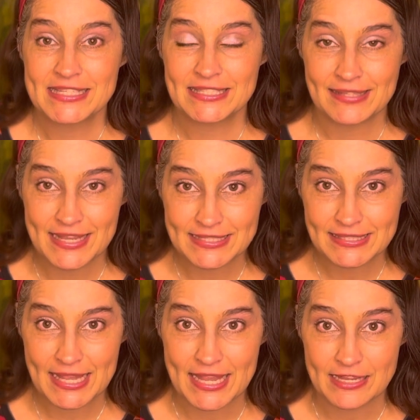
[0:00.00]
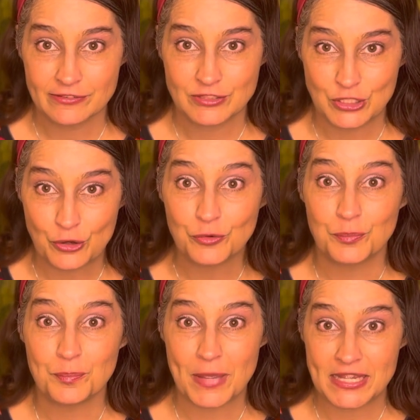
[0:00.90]
stay safe,
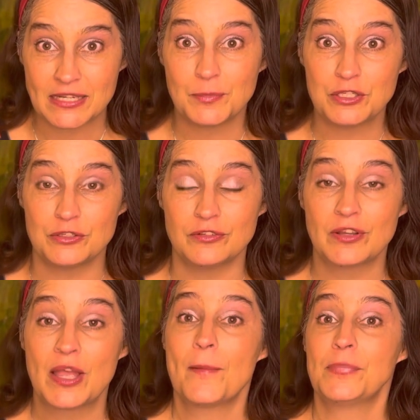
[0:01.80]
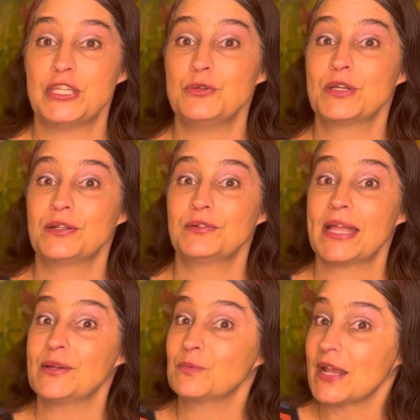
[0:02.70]
don't make a move. But you can
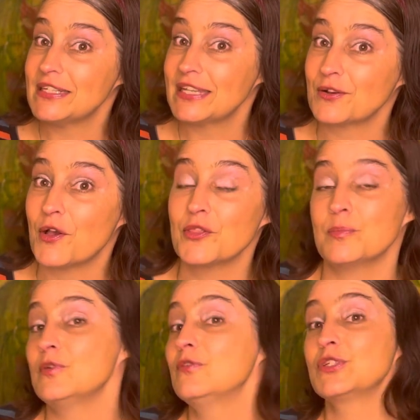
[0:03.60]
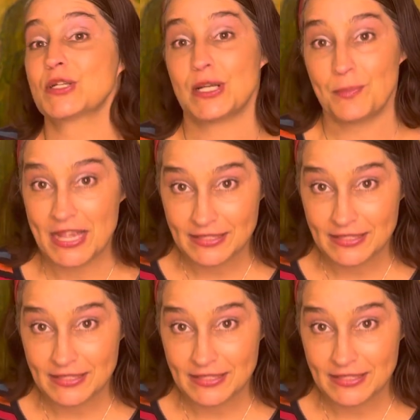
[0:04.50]
like write down all the moves you're gonna make